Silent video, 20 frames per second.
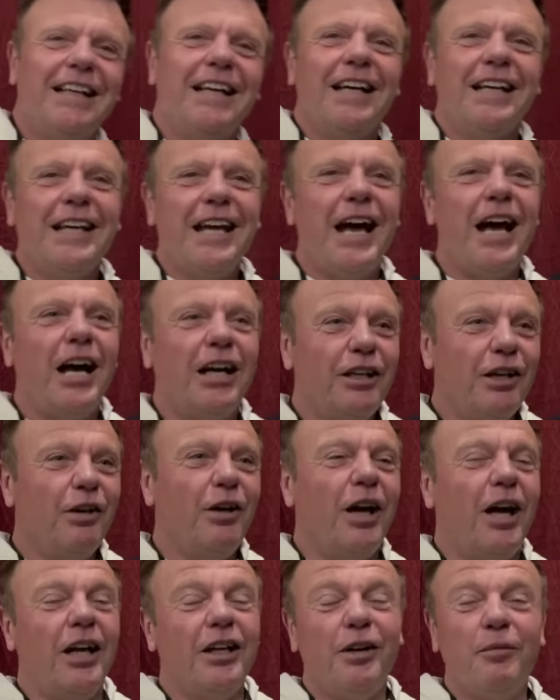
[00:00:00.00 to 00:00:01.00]
Yeah,
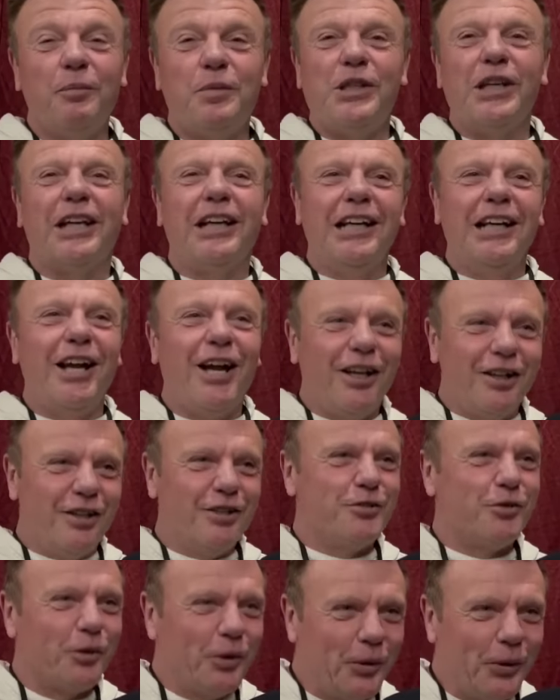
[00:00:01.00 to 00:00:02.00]
I don't particularly like the
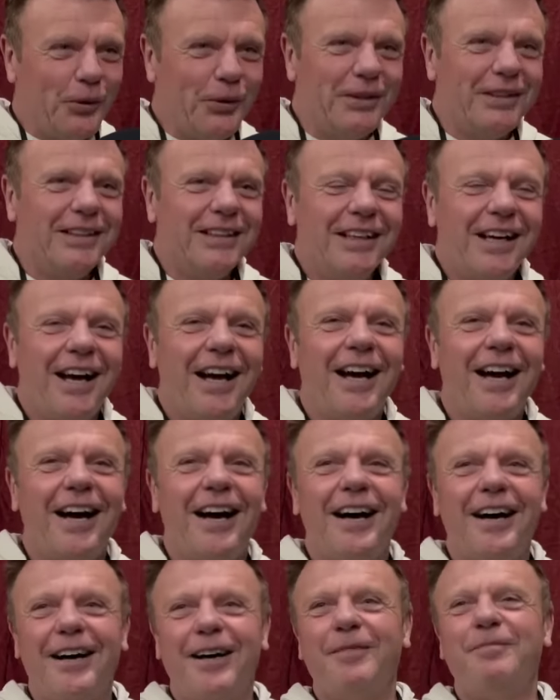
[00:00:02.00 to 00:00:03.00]
draw.
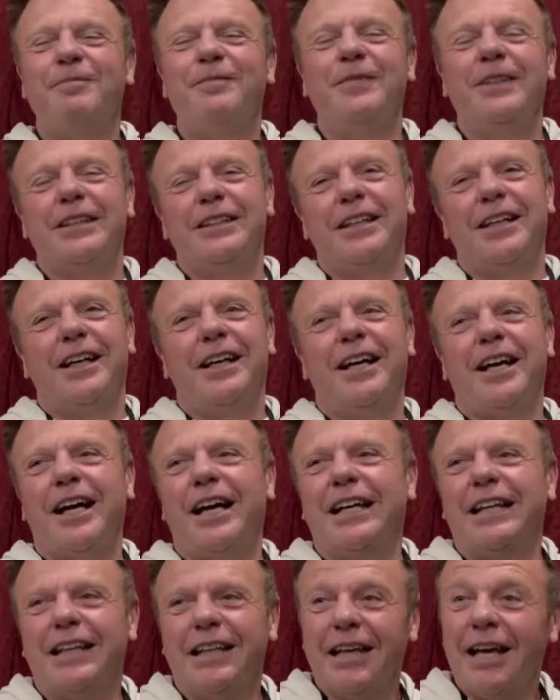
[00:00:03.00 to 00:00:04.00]
but
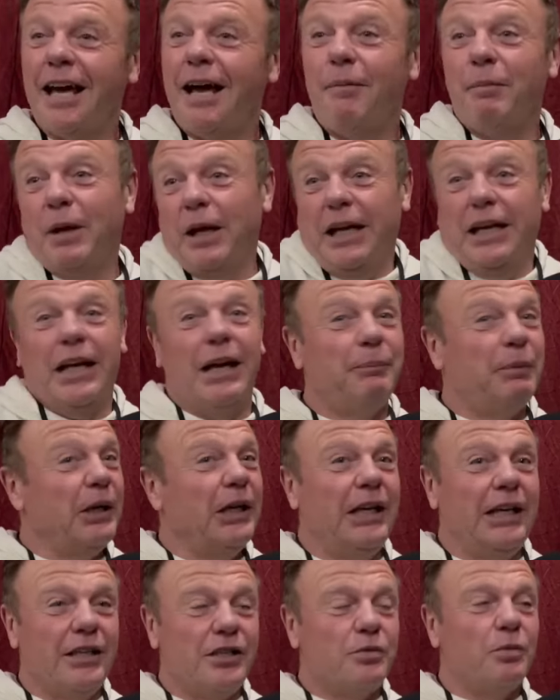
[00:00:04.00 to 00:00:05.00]

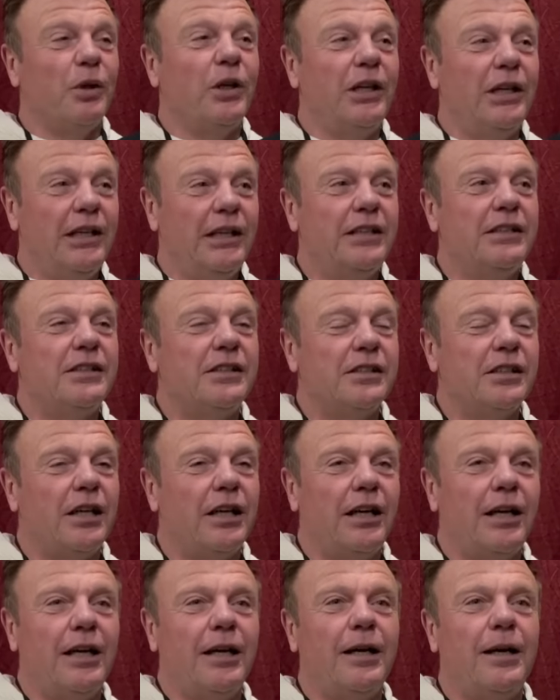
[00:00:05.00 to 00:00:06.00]
it is what it is.
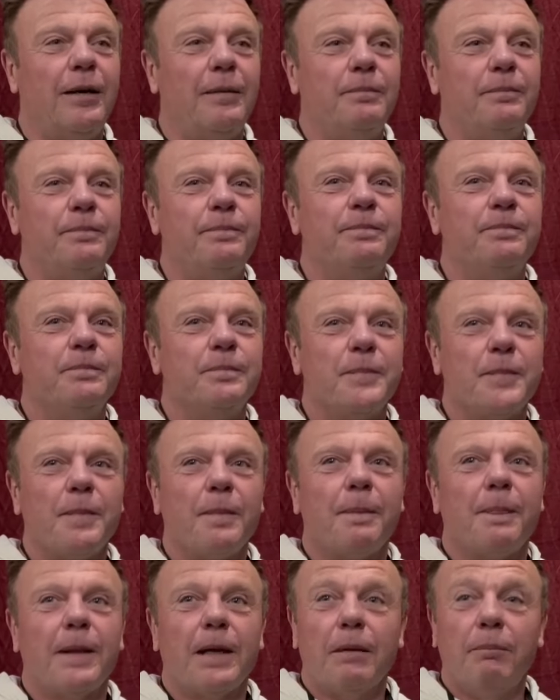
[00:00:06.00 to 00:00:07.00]

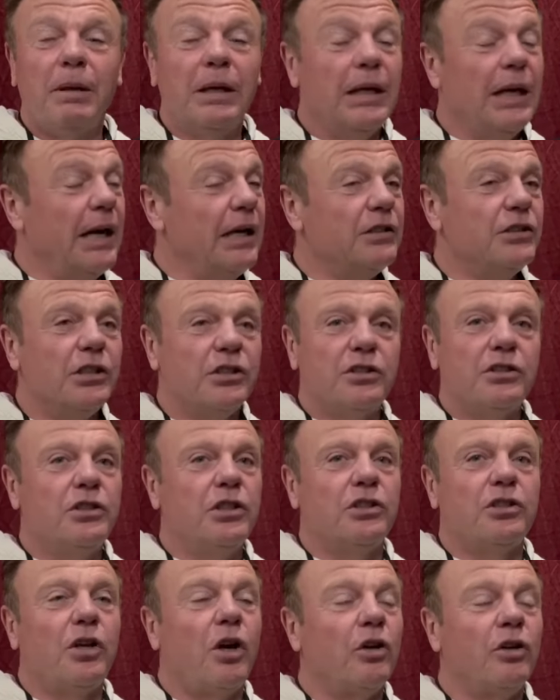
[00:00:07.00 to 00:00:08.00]
But yeah,
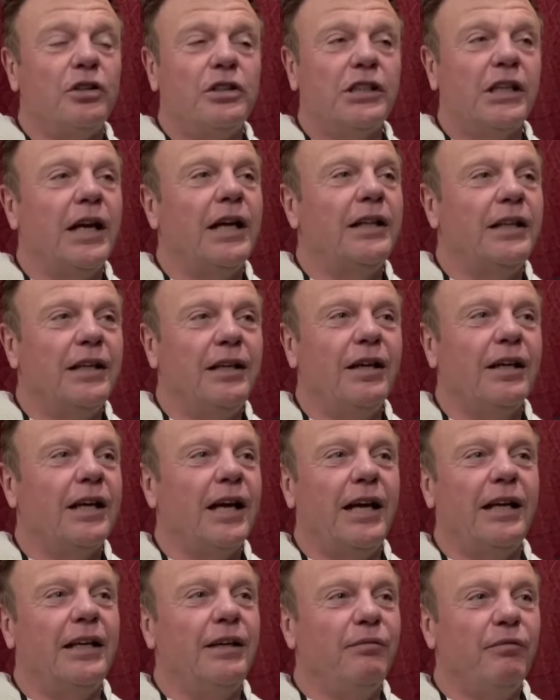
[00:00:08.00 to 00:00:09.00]
just honoured to get
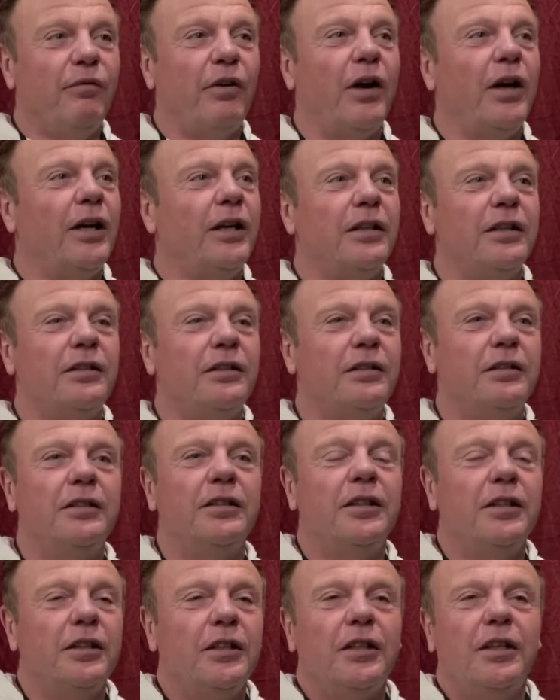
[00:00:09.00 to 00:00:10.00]
an invite. And
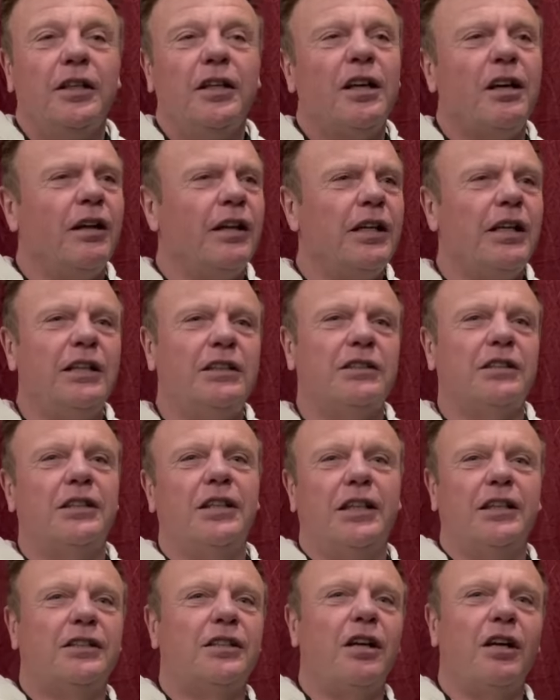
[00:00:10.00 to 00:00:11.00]
you know,
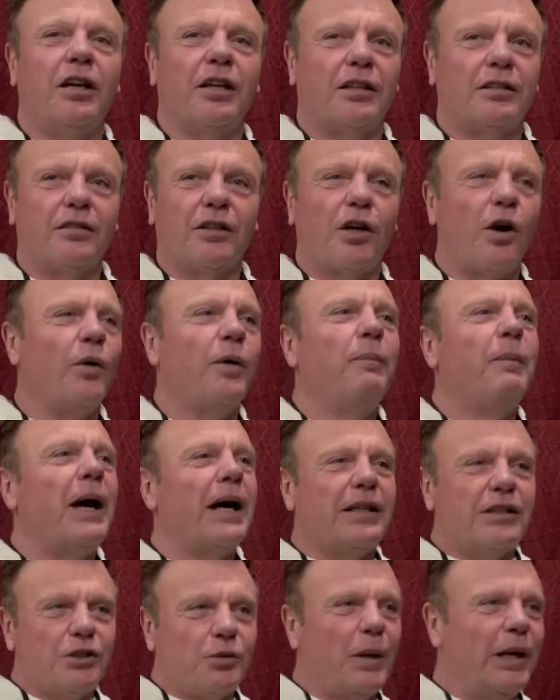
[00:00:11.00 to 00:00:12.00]
it's like going
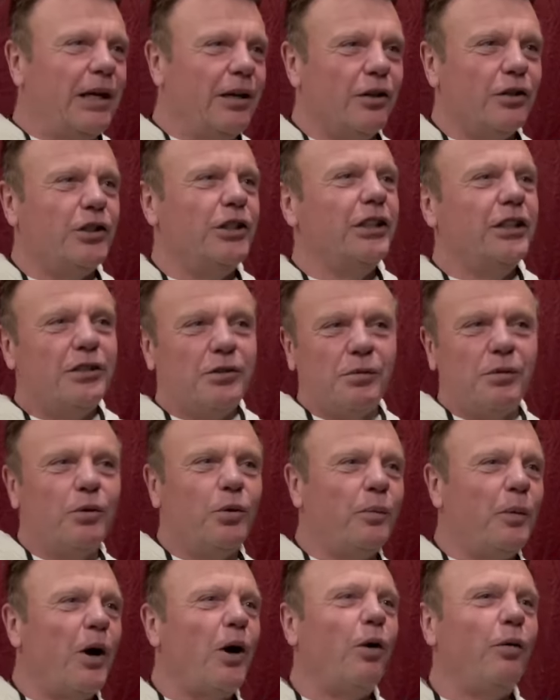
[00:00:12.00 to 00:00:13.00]
back 20 odd years with all
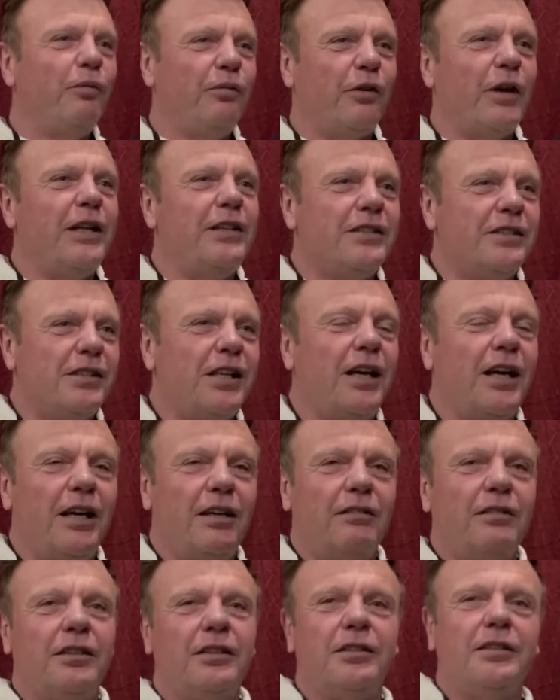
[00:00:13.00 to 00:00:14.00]
my old friends
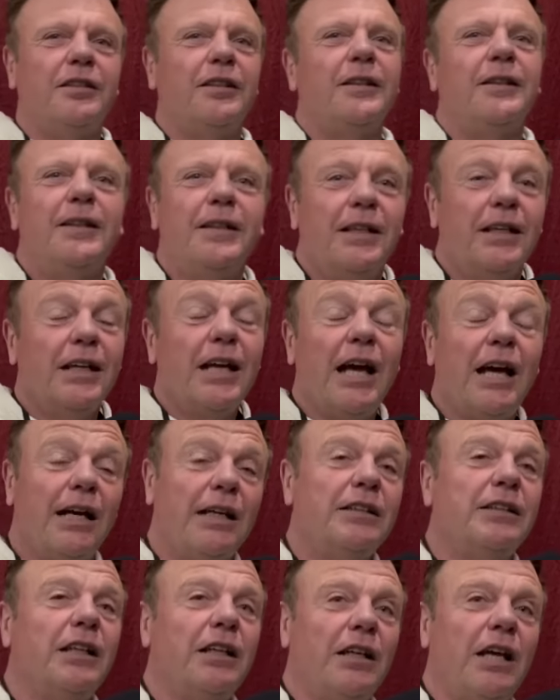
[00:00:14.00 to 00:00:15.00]
there. And yeah,
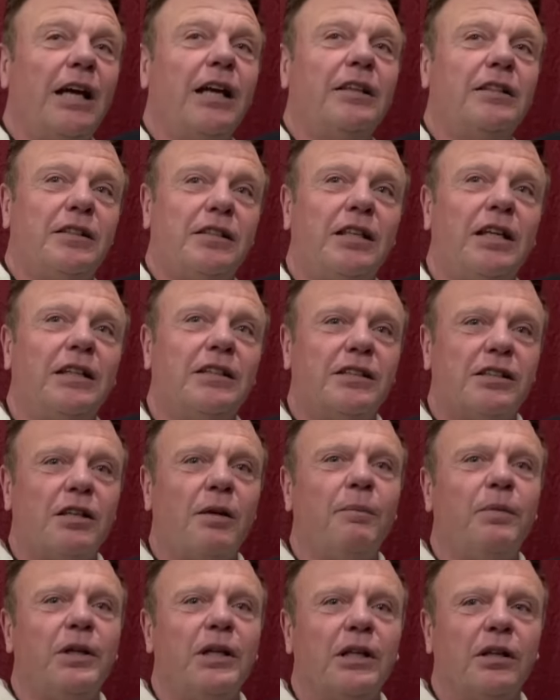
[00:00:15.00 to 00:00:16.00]
it's
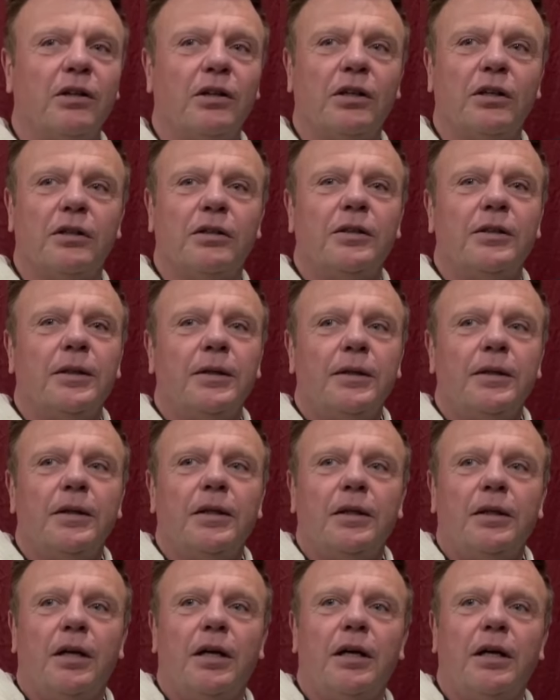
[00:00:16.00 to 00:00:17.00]
something that
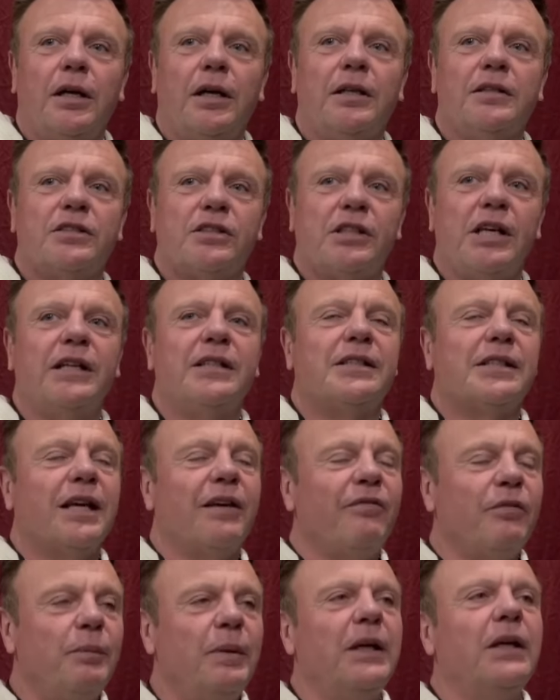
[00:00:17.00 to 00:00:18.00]
it's
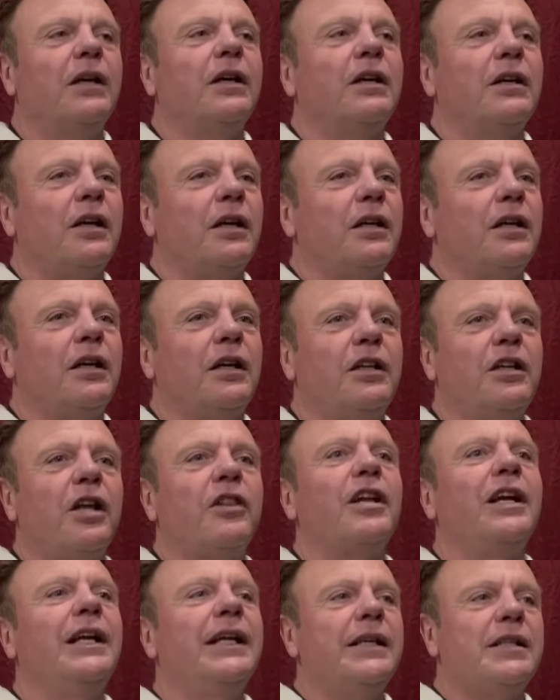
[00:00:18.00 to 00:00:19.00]
given me
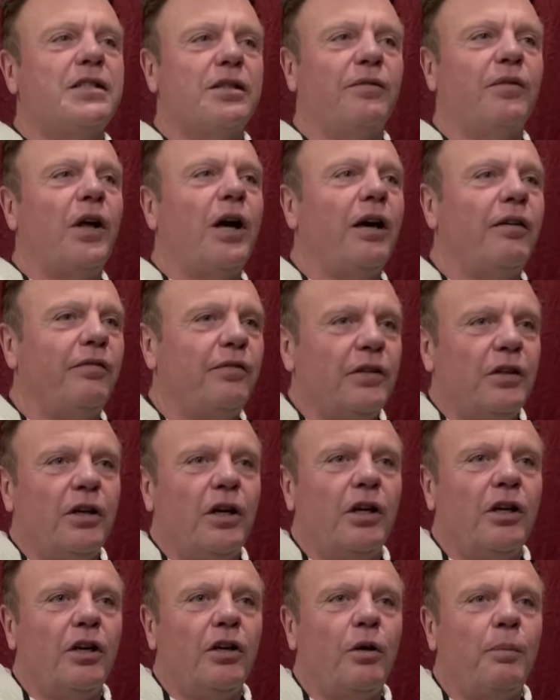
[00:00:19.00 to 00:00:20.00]
another lease of life and
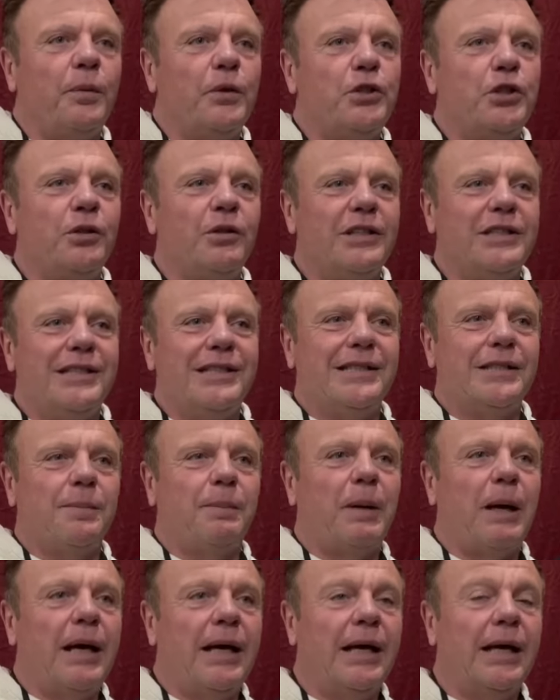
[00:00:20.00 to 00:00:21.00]
an opportunity to
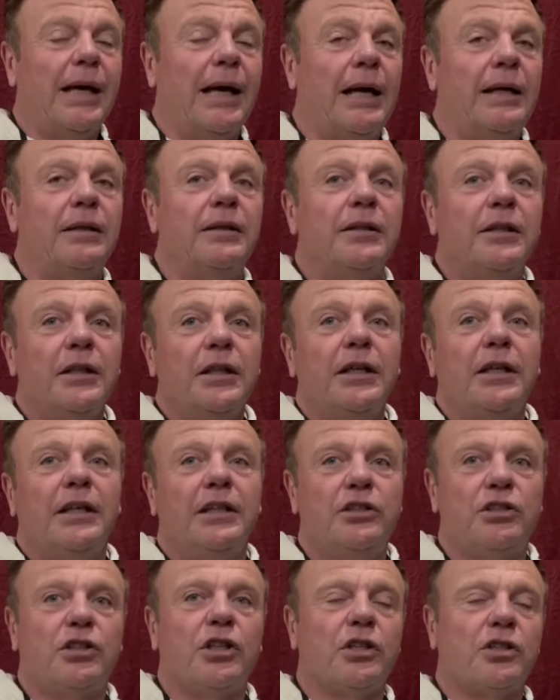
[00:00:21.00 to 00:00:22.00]
play again.
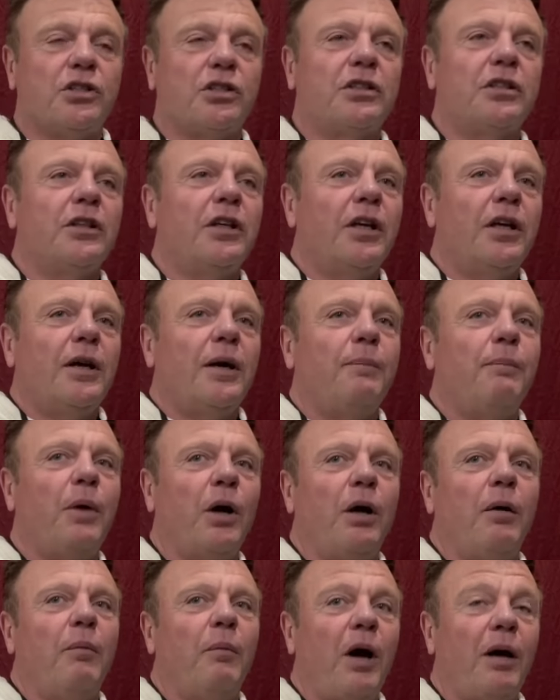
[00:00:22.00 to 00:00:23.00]
It's just
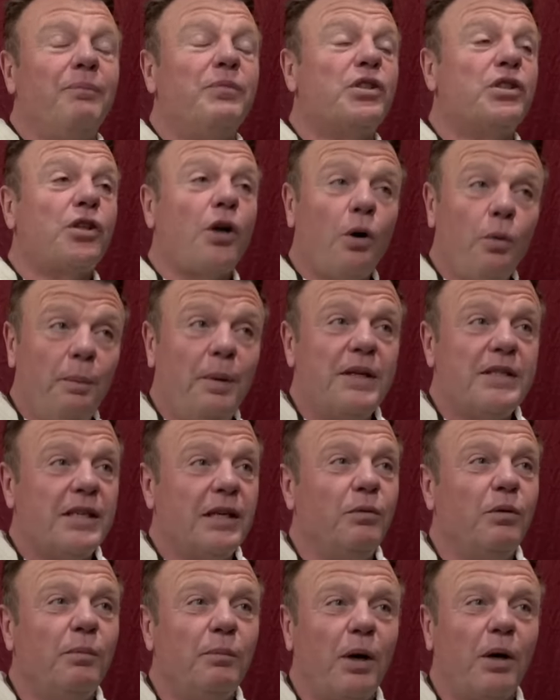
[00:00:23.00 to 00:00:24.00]
I'm so busy
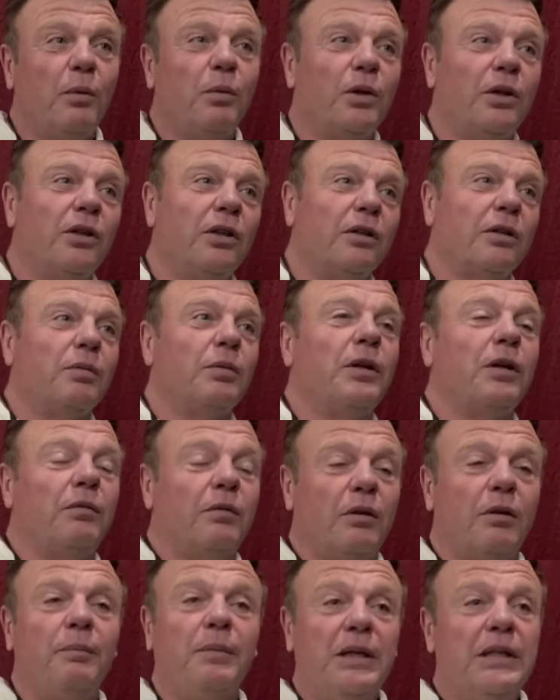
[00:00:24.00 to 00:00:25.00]
with my work,
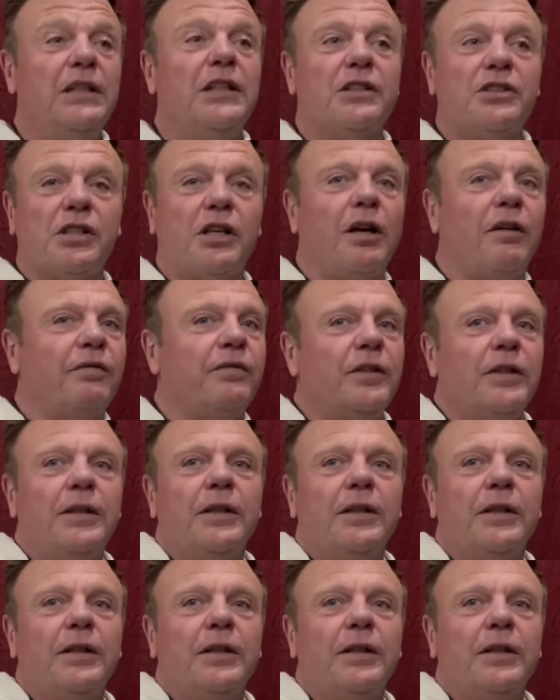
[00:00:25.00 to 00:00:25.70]
with the media stuff.